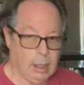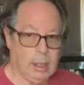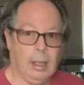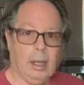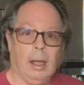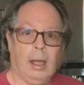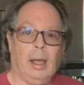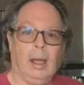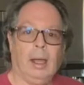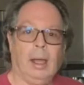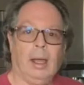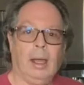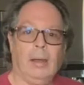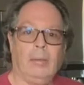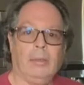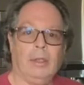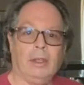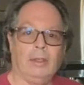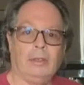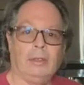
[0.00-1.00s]

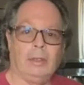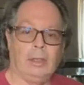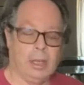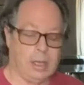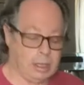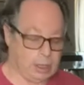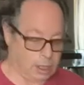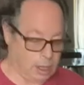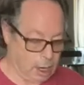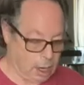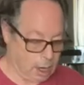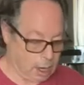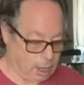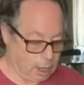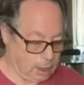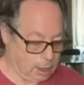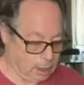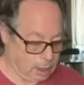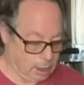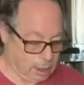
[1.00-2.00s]
the slits are
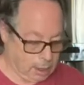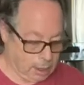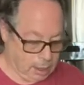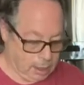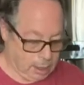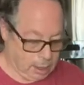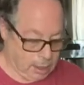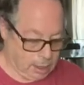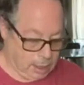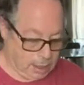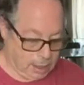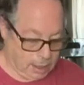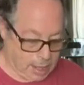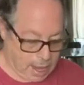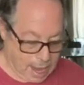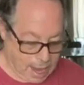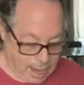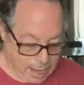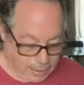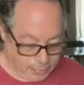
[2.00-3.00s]
in
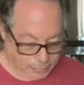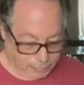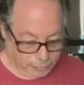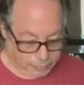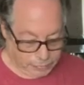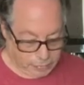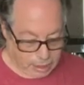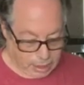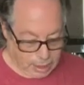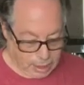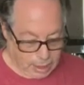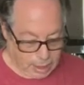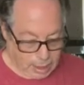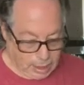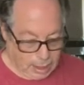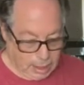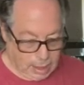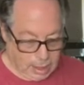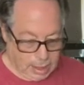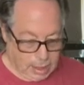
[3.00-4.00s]
that.
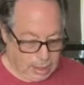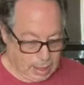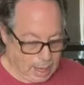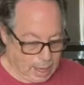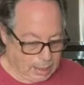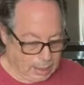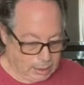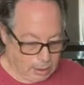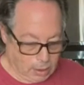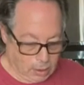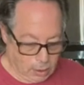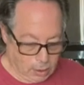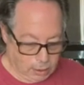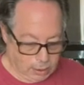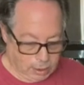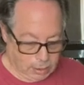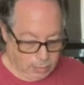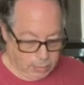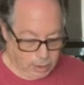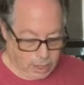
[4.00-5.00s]
Nice
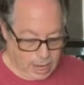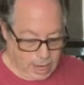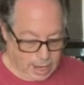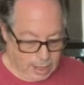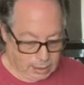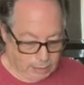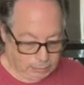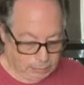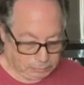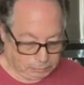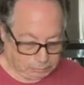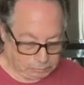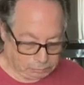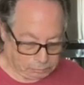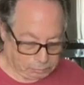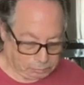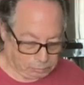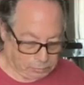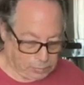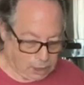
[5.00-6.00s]
golden brown.
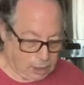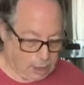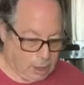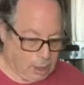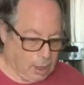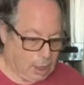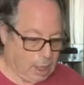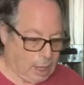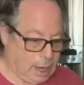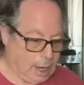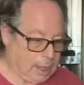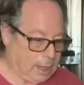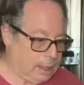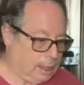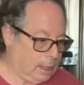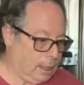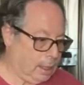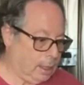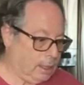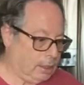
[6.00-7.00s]
All right,
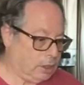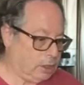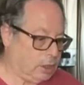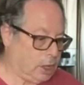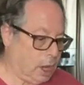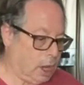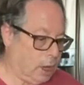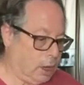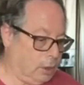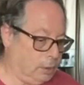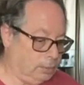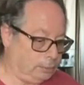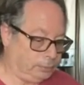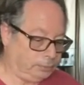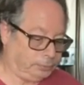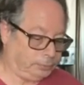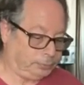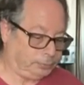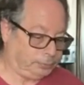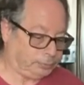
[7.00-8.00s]
so
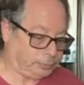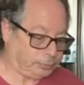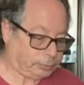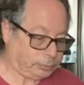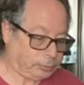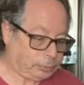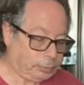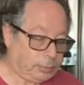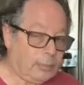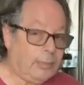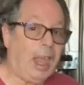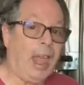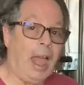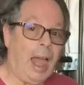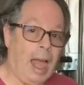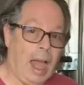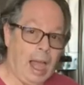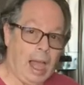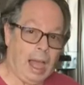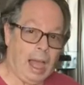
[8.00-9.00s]

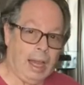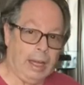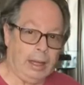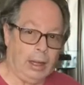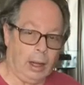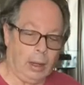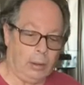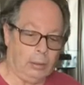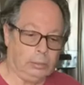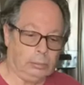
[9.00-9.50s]
I know,